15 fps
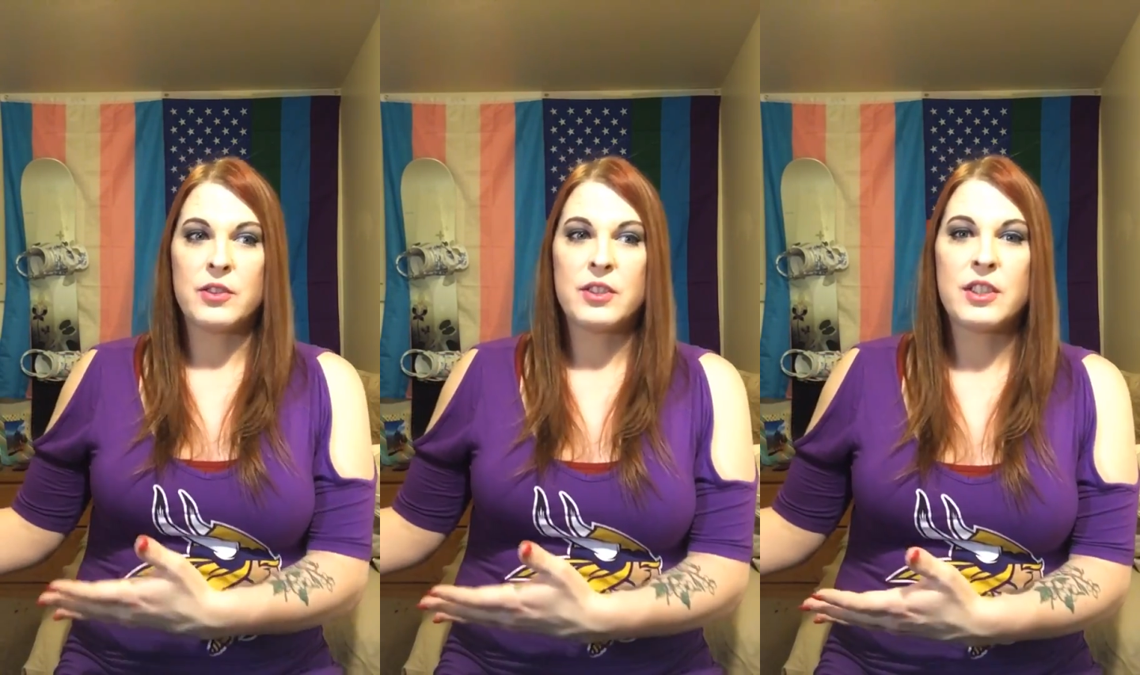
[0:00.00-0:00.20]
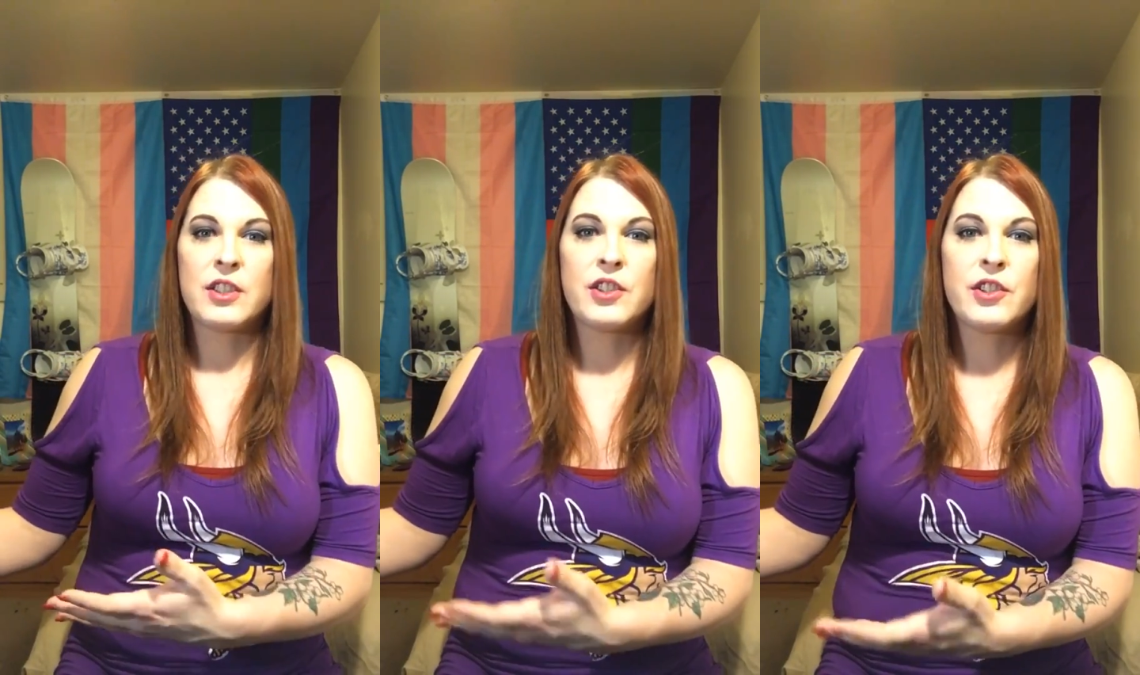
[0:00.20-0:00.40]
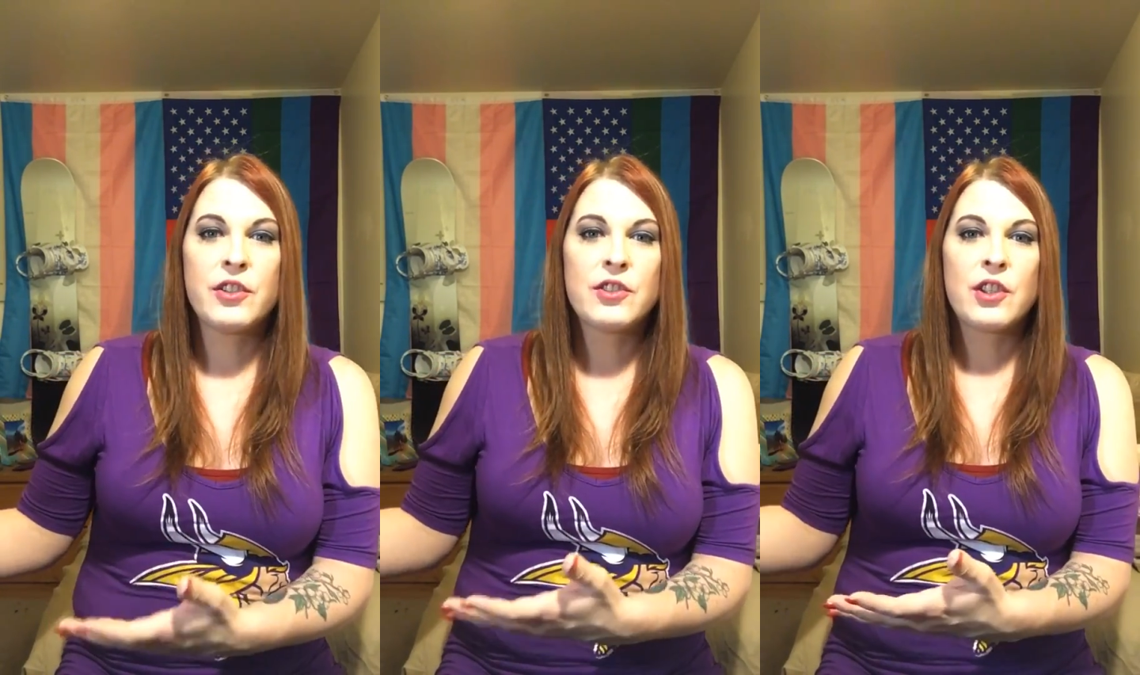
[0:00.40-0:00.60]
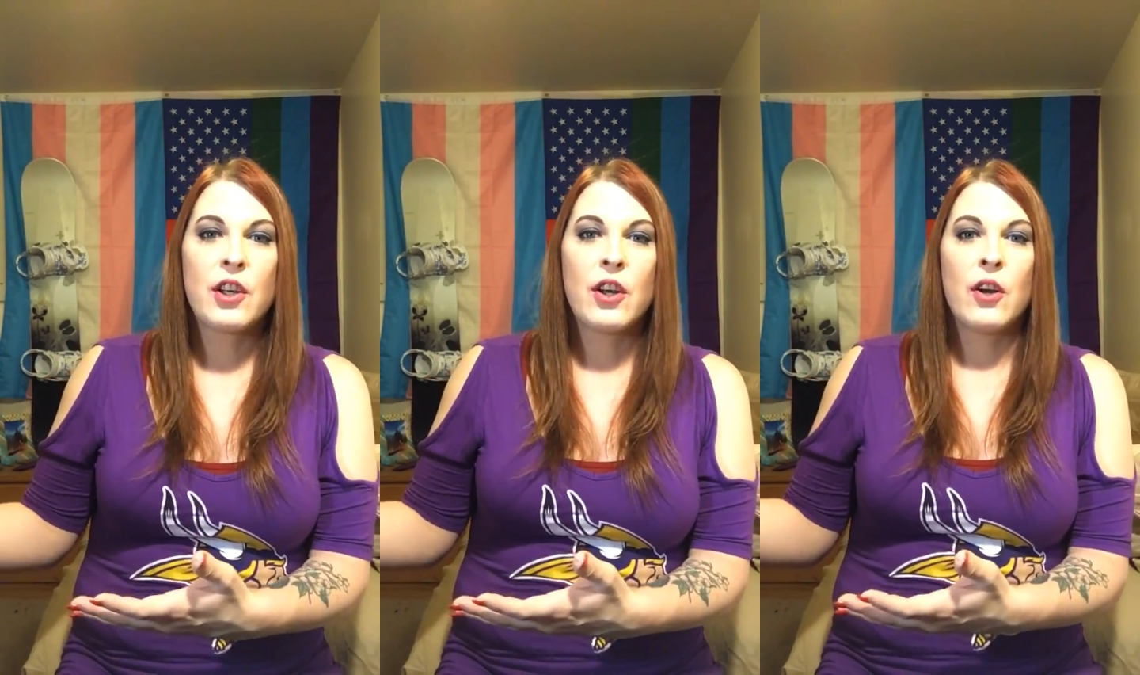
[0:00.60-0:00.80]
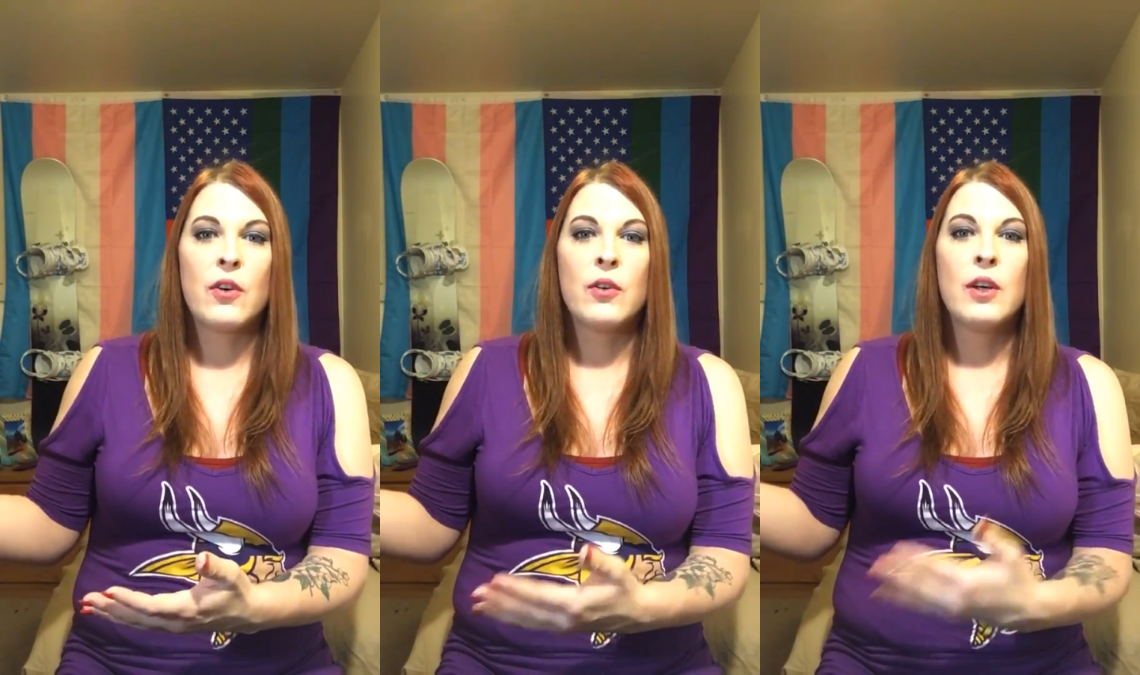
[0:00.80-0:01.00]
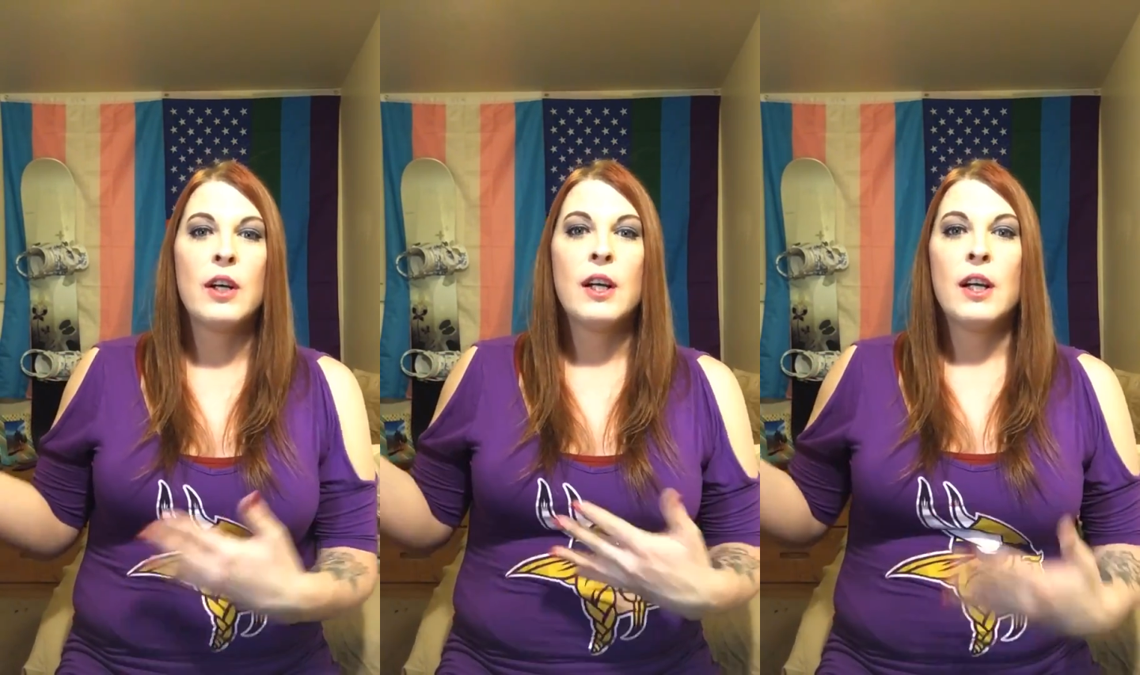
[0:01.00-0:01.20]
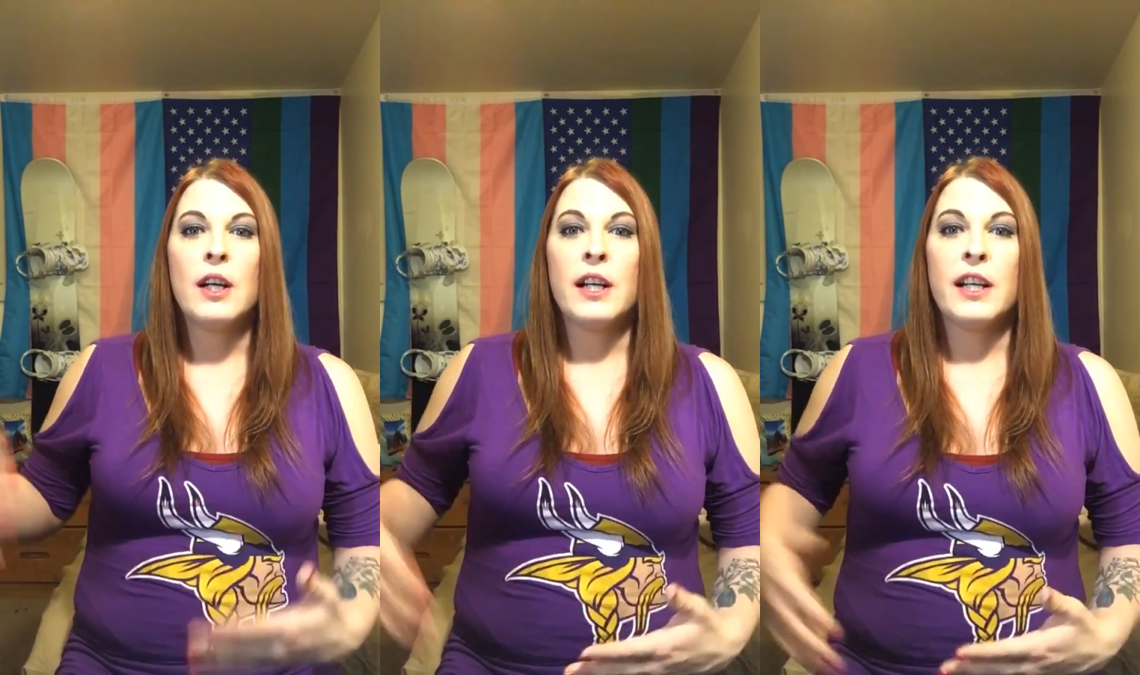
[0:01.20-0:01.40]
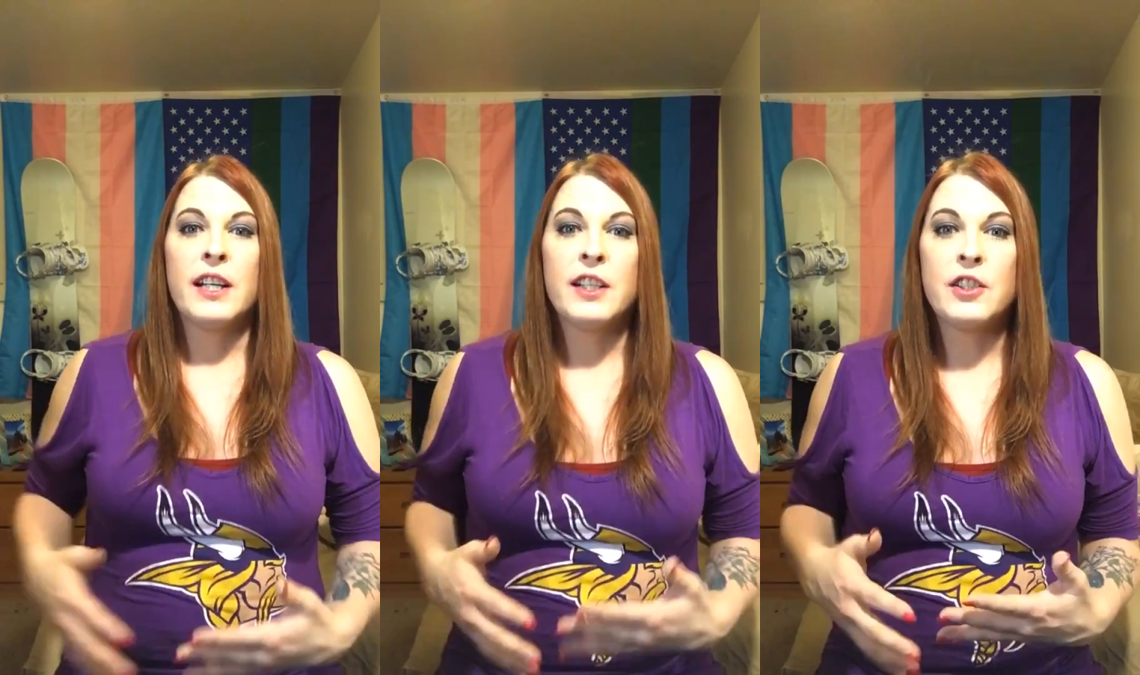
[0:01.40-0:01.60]
6 years ago,
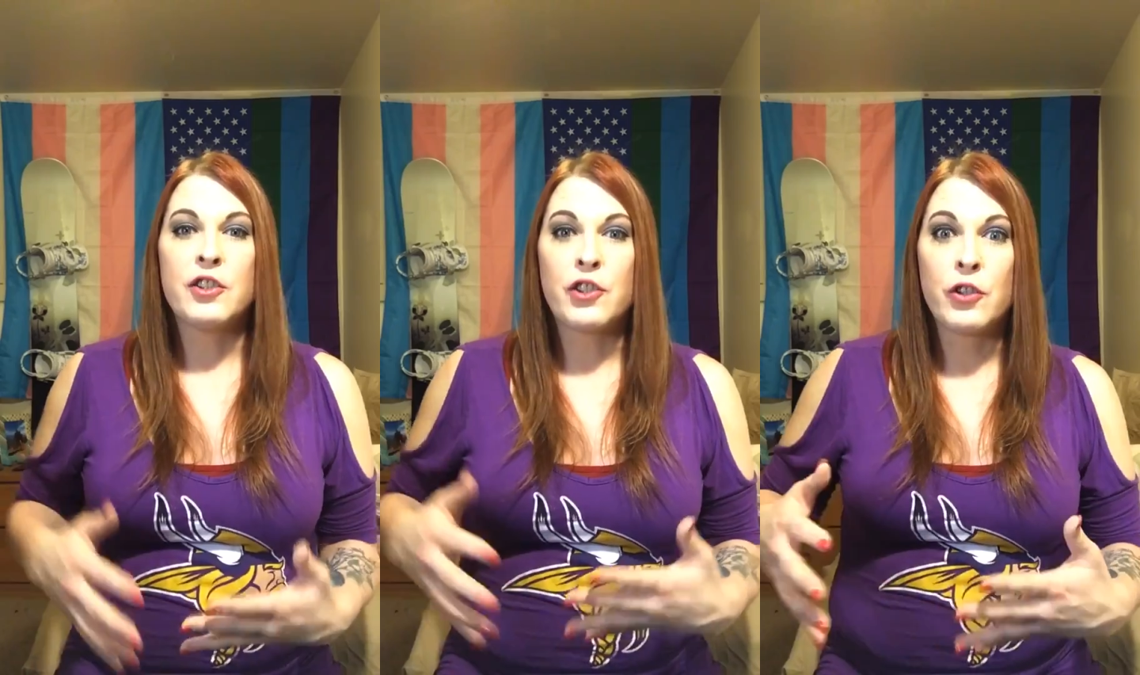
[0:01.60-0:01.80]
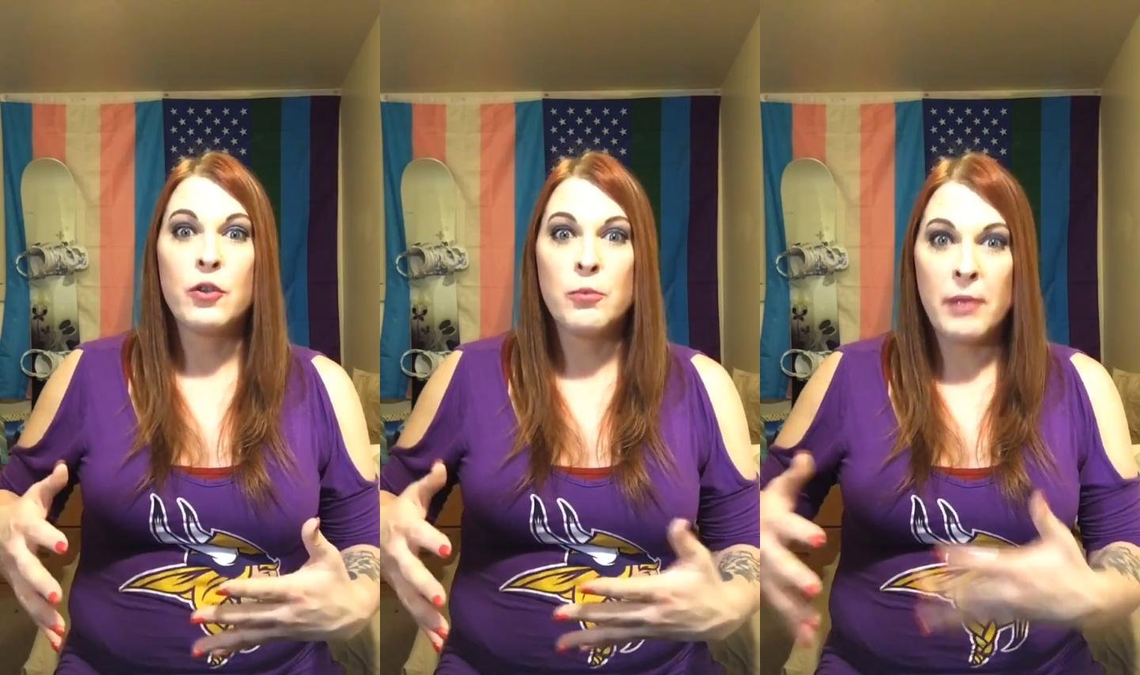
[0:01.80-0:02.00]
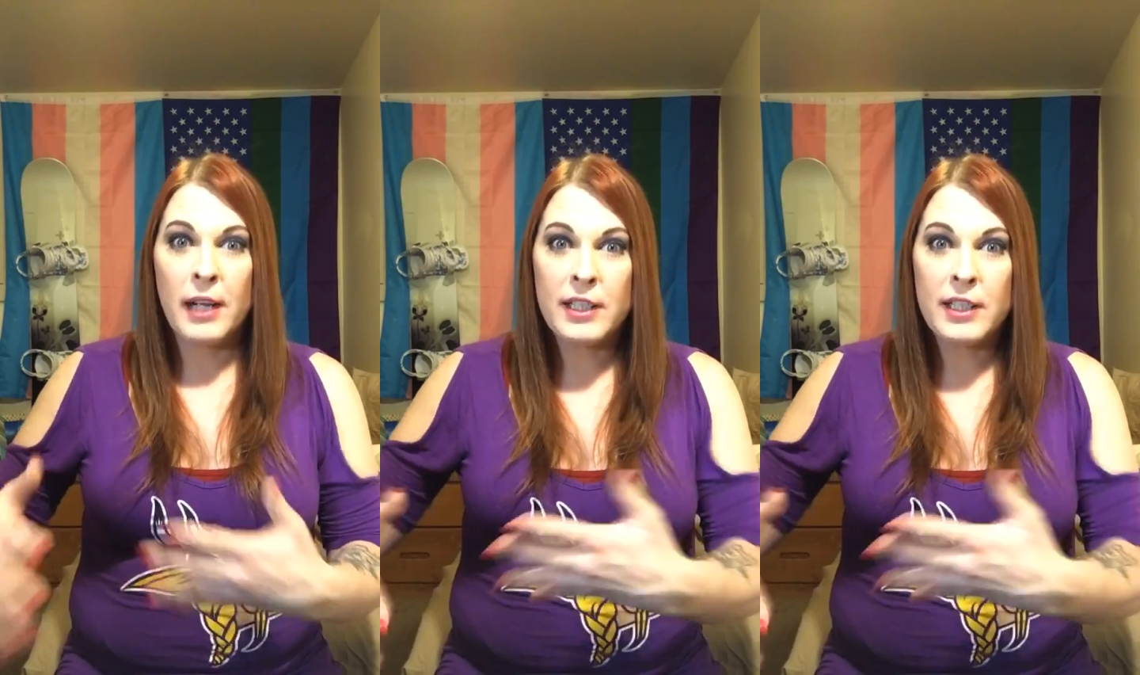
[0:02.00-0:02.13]
into my